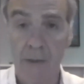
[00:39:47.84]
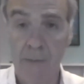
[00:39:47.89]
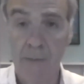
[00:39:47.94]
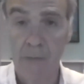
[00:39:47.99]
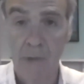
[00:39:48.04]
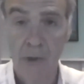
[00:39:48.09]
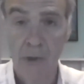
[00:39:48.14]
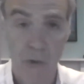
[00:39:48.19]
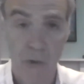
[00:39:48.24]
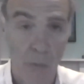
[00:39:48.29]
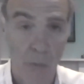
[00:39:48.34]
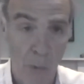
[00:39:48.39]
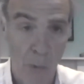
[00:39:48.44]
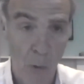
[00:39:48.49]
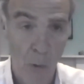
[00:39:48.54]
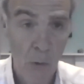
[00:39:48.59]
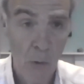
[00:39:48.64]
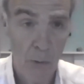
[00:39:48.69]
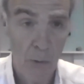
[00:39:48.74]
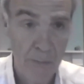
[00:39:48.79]

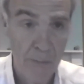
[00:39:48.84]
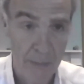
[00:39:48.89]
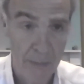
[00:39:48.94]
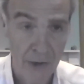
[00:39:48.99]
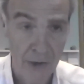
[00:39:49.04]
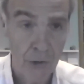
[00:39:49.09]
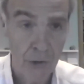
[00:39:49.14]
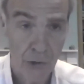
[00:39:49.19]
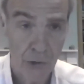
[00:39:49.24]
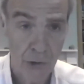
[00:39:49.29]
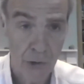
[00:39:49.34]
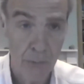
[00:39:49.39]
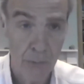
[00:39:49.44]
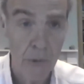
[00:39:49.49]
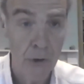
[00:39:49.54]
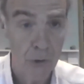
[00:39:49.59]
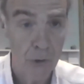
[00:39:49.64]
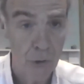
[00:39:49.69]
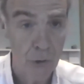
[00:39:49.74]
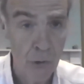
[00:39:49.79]
support measures are
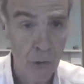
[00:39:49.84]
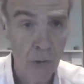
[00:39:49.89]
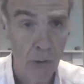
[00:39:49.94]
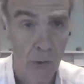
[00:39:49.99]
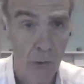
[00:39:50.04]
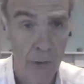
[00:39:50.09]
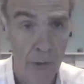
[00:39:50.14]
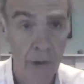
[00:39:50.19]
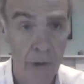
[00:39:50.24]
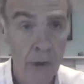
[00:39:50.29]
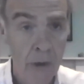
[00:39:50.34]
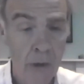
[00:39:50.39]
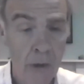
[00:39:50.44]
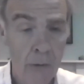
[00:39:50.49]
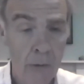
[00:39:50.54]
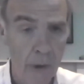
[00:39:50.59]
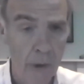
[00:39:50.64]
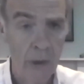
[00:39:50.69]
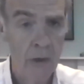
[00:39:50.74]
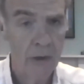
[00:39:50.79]
withdrawn.
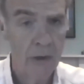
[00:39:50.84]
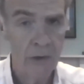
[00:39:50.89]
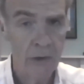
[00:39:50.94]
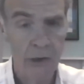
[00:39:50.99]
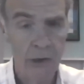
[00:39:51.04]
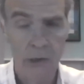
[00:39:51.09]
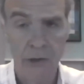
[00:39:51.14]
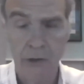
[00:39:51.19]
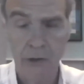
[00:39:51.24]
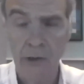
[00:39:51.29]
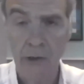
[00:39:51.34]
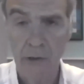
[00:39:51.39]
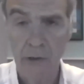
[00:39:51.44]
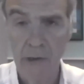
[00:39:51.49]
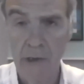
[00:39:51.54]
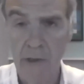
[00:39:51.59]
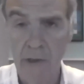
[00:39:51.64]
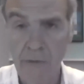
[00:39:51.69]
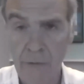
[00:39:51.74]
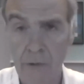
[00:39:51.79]
We're going to see
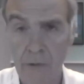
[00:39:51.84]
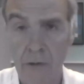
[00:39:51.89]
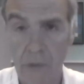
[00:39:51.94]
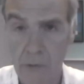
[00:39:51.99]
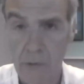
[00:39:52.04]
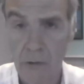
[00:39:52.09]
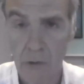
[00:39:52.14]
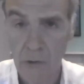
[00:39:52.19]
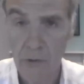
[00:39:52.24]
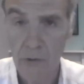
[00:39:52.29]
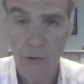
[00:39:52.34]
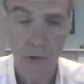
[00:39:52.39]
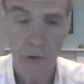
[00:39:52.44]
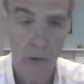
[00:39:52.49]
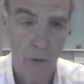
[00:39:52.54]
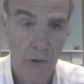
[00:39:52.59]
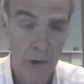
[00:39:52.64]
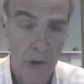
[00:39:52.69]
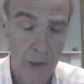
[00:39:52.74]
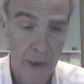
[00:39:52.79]
significant
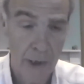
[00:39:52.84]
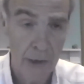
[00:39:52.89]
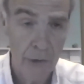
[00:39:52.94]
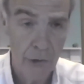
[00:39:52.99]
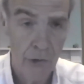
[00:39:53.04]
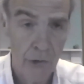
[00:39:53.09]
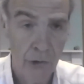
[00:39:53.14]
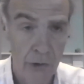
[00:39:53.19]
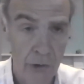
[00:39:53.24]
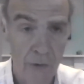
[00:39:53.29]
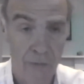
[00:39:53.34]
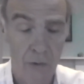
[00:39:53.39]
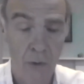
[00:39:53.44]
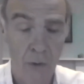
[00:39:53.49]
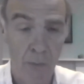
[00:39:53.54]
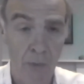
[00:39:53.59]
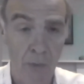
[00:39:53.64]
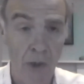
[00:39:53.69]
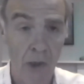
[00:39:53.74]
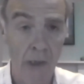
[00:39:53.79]
consolidation of
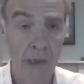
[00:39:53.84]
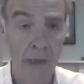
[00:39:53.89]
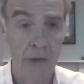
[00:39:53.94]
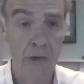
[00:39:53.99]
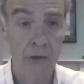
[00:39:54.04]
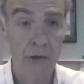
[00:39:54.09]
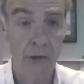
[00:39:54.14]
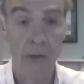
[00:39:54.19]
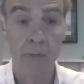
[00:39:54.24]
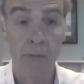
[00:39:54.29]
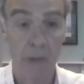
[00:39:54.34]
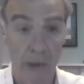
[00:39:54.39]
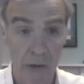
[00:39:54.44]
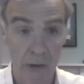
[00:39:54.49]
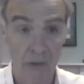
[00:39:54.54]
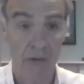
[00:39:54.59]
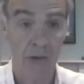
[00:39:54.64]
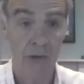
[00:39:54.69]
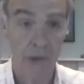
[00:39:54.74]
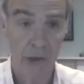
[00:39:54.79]
suppliers, and we're
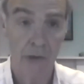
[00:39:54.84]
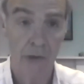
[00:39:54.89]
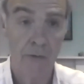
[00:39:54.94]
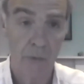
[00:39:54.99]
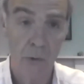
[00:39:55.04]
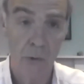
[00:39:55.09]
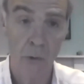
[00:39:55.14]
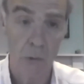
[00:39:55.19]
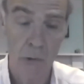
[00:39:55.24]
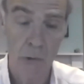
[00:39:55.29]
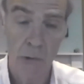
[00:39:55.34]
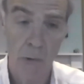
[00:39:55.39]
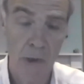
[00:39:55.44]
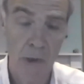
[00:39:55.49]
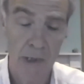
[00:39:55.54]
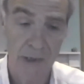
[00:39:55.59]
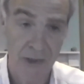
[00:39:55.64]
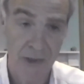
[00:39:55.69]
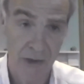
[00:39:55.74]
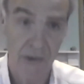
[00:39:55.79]
going to see, of course,
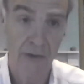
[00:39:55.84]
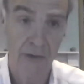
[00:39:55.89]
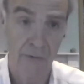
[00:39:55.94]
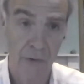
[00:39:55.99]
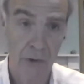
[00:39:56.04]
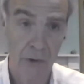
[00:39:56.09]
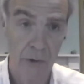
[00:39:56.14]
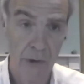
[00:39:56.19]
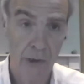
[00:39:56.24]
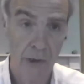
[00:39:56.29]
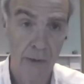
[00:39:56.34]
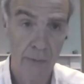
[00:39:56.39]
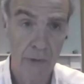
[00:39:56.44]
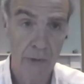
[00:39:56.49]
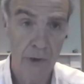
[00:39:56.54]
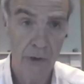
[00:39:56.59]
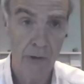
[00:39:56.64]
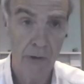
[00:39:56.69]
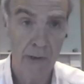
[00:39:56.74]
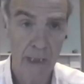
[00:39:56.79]
quite significant numbers
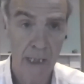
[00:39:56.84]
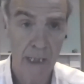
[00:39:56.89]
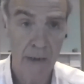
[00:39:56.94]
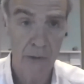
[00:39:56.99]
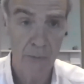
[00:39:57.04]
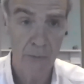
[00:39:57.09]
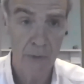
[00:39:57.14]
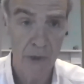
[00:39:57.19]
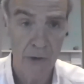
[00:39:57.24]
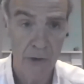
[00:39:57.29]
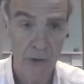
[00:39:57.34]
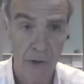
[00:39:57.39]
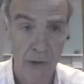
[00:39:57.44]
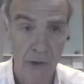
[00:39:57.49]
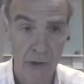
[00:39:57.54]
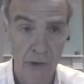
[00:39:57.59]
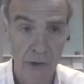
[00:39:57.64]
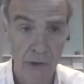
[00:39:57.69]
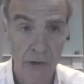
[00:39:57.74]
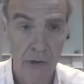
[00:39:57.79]
going out of
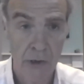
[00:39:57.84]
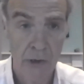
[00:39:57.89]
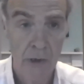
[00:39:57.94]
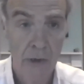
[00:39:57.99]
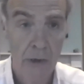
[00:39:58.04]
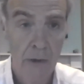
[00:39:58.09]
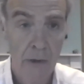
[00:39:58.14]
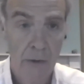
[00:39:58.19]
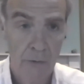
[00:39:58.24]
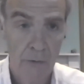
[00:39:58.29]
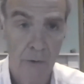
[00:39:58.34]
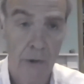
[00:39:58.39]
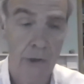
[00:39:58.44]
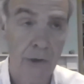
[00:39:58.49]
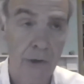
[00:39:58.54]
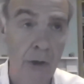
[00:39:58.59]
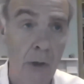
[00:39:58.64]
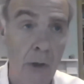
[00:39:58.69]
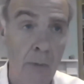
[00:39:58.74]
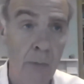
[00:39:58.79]
business. For
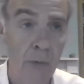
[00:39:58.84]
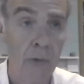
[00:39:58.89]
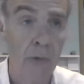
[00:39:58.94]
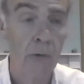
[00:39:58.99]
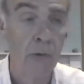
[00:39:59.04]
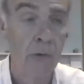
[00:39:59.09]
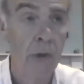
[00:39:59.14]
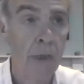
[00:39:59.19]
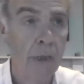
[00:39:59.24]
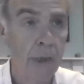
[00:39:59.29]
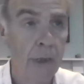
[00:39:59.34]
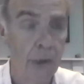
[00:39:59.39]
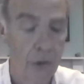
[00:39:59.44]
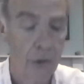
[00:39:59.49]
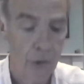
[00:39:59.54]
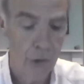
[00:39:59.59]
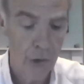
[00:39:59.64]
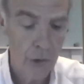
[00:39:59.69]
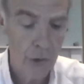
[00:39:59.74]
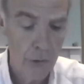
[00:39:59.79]
example, in
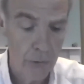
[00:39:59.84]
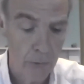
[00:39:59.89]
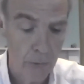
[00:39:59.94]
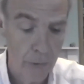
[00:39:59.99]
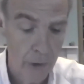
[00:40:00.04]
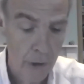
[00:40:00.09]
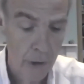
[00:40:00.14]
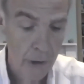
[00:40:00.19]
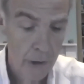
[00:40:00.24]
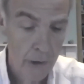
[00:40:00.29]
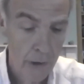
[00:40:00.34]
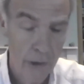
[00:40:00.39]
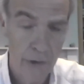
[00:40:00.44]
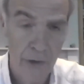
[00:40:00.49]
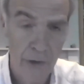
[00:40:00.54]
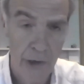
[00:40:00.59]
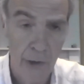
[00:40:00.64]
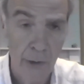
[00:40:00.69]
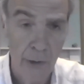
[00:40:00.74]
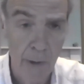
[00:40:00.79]
June, in
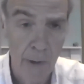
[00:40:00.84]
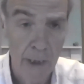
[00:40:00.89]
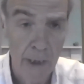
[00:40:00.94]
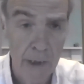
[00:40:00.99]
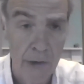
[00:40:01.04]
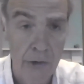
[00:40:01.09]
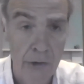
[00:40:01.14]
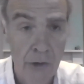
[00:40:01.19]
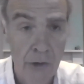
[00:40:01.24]
the US,